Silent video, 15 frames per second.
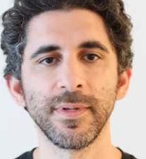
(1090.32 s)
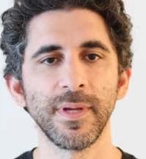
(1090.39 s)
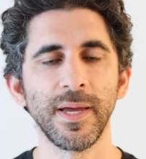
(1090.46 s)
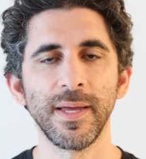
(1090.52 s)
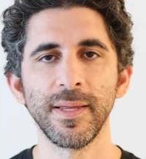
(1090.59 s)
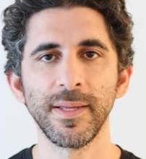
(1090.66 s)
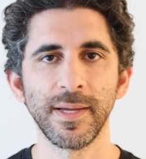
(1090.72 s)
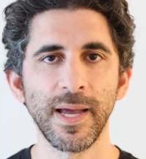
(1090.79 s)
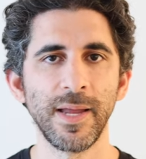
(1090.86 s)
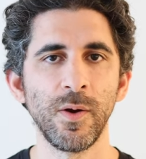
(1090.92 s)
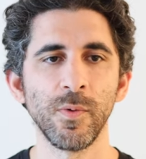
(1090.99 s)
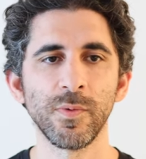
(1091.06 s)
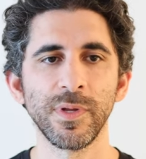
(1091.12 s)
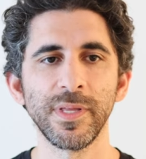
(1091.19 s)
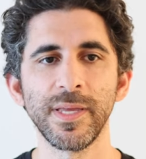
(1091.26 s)
I, like I
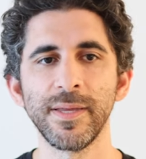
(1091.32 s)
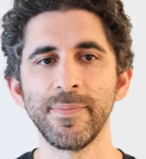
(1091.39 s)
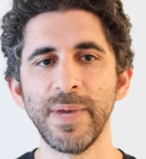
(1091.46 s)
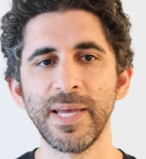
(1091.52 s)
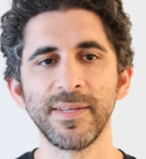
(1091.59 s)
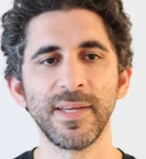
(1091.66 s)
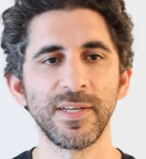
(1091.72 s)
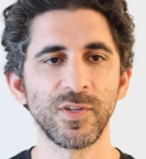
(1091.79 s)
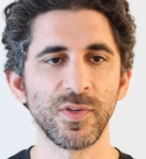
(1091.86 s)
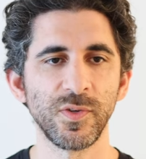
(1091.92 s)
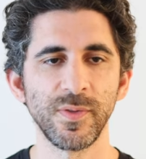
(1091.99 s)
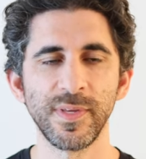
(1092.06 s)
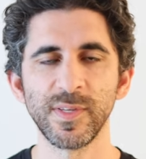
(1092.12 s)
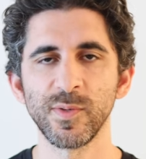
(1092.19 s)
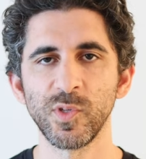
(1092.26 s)
don't really pay attention
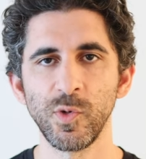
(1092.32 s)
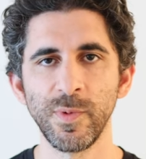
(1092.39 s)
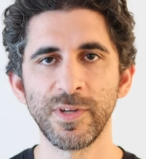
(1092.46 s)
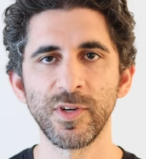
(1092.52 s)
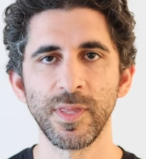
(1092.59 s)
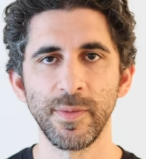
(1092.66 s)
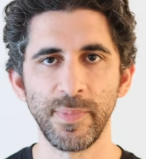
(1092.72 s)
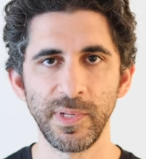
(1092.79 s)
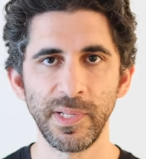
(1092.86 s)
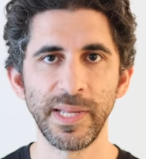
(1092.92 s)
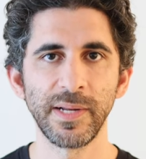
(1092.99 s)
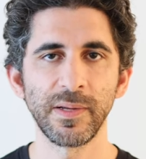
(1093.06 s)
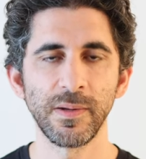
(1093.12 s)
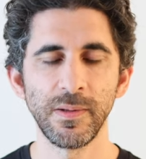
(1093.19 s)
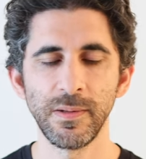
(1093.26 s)
to this too much on the
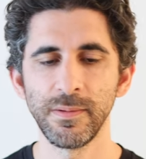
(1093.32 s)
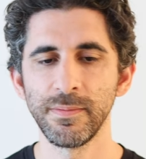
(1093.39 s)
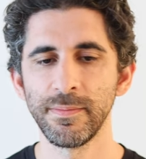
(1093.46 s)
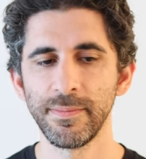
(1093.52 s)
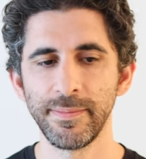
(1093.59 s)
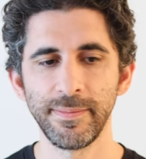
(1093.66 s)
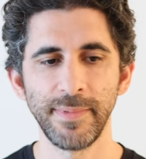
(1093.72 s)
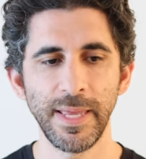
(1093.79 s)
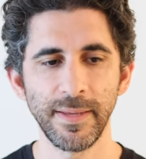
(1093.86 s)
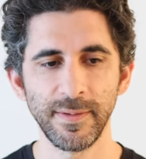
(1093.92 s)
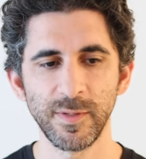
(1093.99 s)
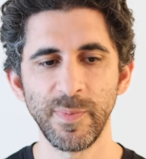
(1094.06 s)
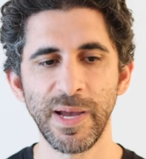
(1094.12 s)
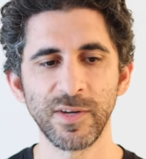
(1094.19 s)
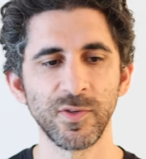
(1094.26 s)
political
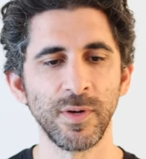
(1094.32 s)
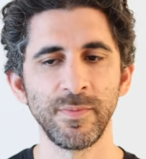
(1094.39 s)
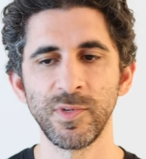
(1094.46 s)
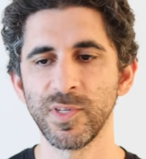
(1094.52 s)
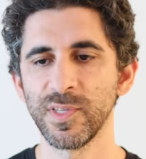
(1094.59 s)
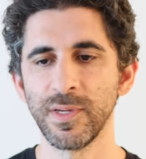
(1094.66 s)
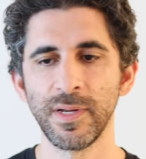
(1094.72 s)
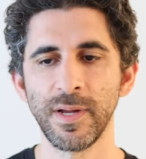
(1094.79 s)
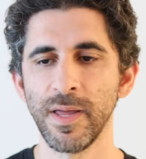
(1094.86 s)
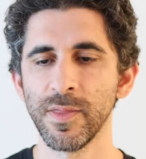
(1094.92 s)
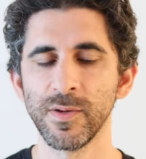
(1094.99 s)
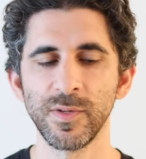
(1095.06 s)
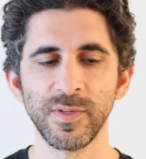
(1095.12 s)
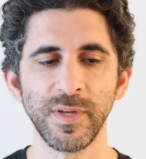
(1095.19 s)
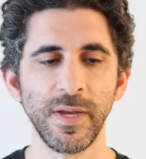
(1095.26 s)
spectrum, just on
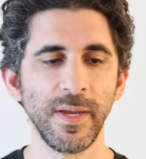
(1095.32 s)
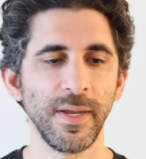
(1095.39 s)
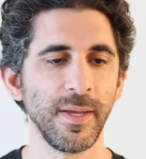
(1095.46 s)
others.